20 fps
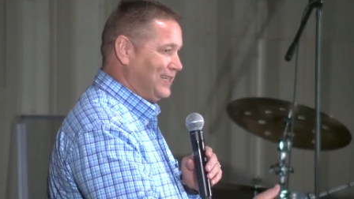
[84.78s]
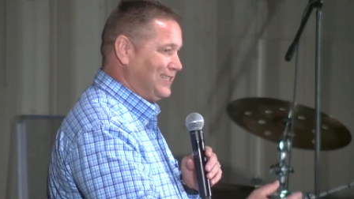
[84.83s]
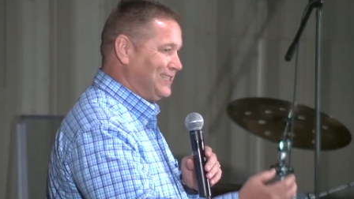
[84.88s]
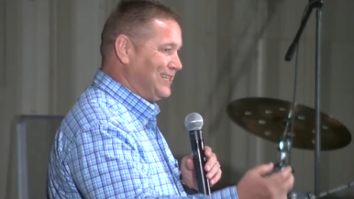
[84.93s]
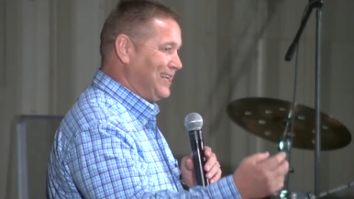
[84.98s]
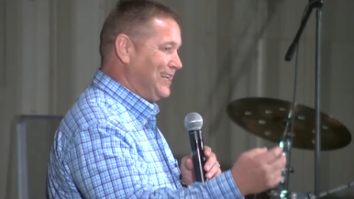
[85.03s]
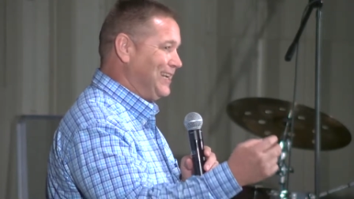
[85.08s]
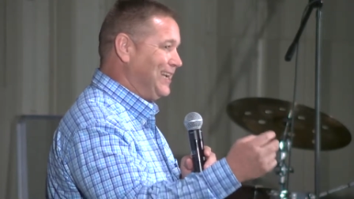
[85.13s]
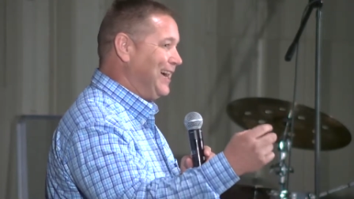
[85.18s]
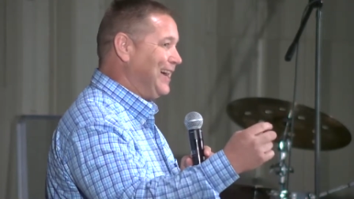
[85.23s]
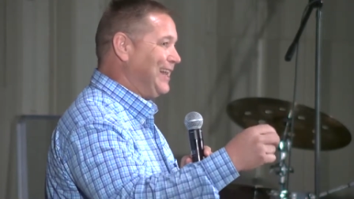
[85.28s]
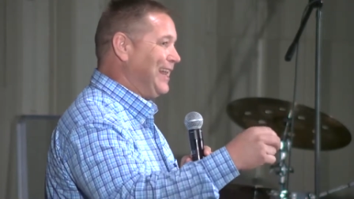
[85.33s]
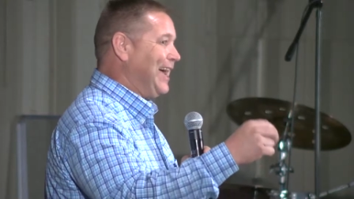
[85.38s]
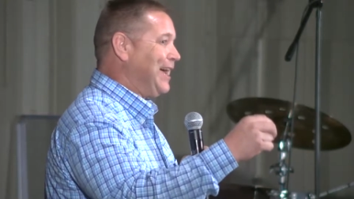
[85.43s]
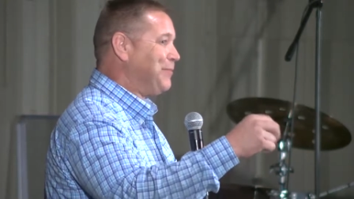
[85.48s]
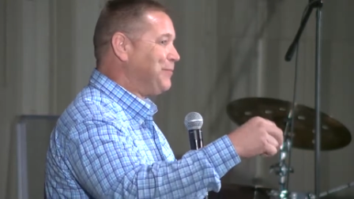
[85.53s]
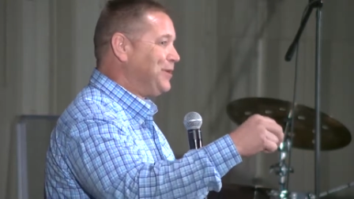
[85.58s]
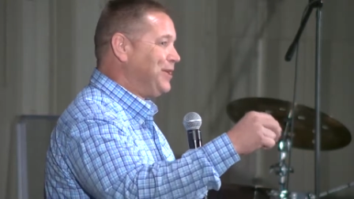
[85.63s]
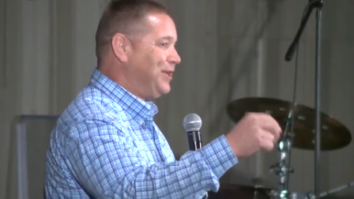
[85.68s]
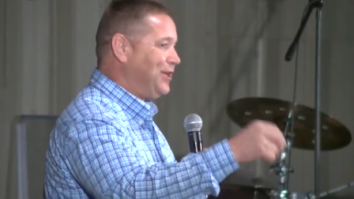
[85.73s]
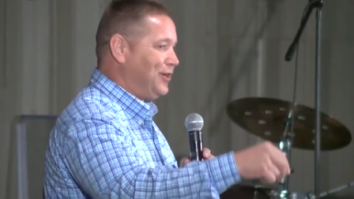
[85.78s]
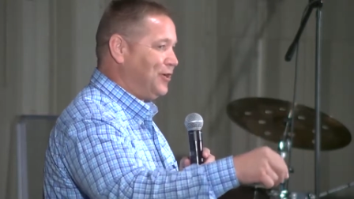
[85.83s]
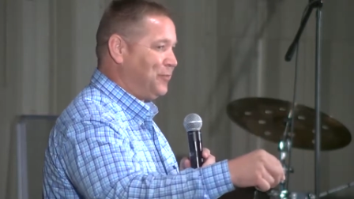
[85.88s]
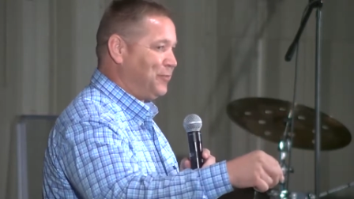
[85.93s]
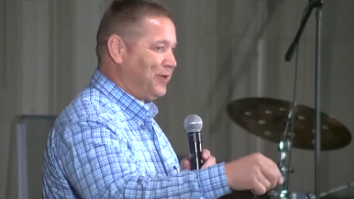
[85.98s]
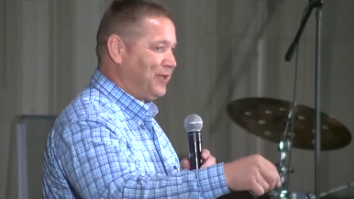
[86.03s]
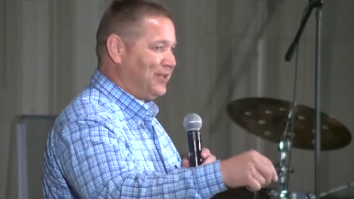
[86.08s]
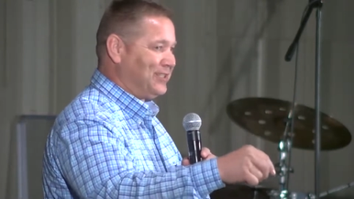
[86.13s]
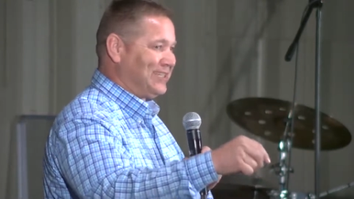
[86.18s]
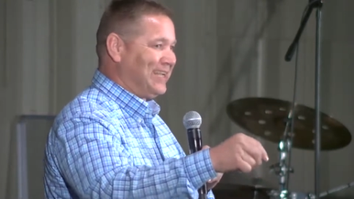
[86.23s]
and say, God, I'm
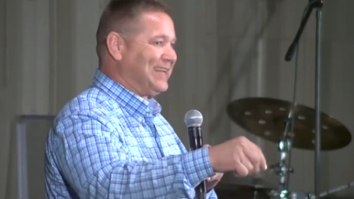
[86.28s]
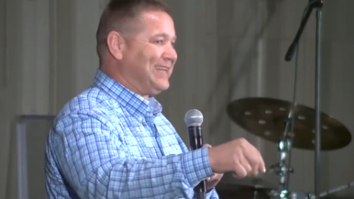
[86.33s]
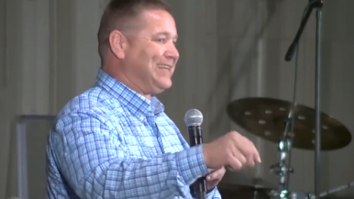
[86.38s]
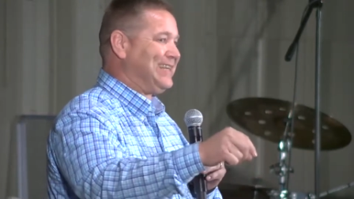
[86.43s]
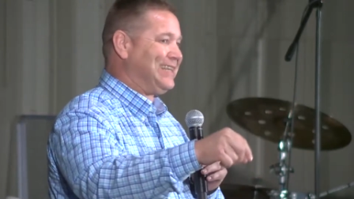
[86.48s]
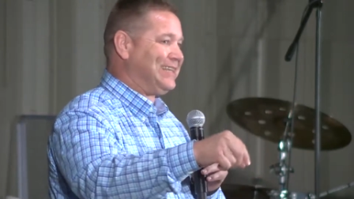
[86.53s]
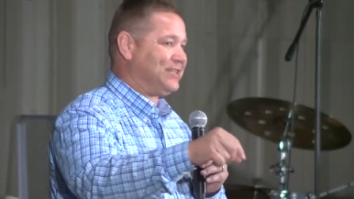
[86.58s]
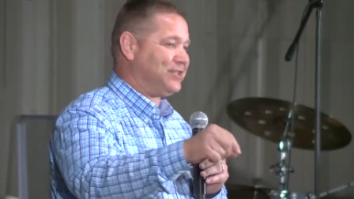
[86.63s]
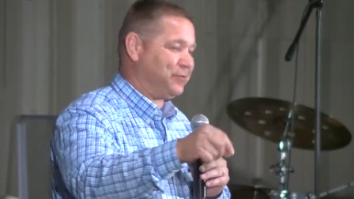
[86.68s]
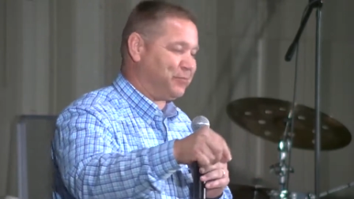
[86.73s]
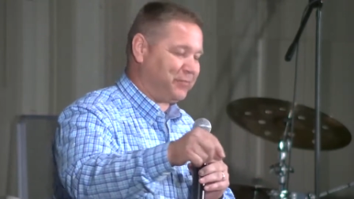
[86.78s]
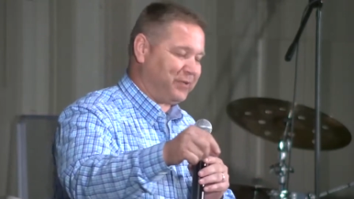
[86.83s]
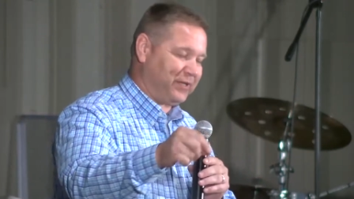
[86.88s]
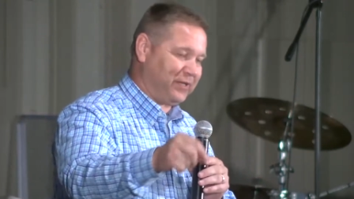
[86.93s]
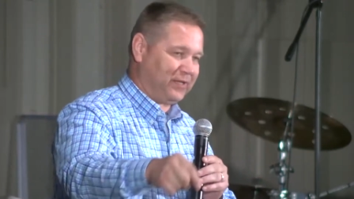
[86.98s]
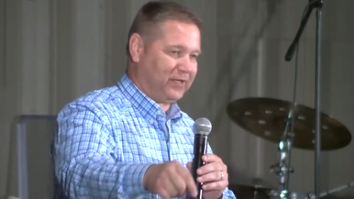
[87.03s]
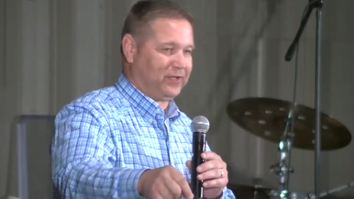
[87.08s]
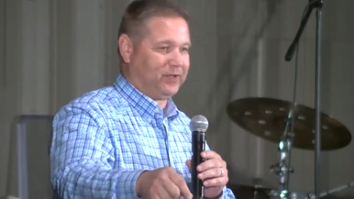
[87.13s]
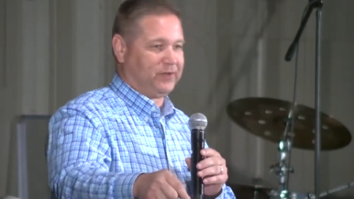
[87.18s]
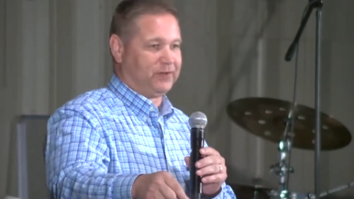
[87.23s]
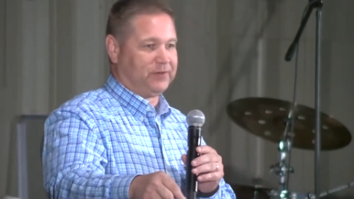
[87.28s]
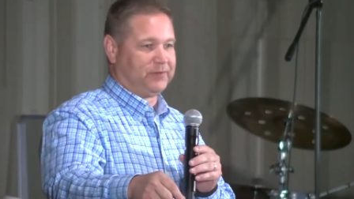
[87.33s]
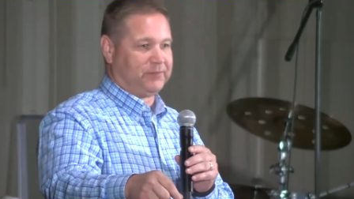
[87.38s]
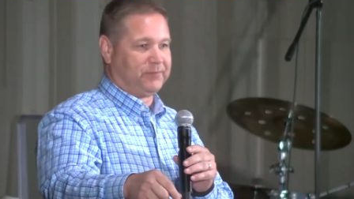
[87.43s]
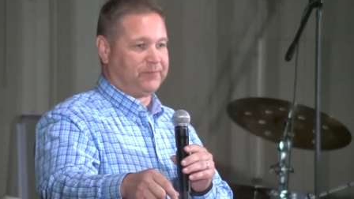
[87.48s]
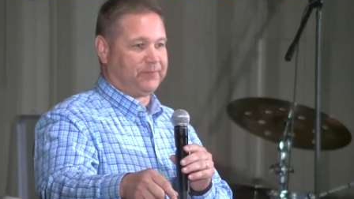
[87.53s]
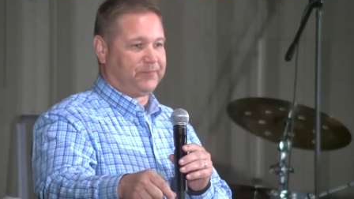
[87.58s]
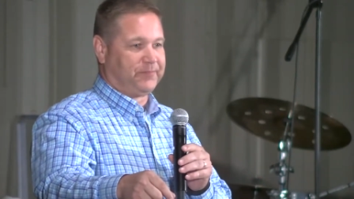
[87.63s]
here because I need to be here.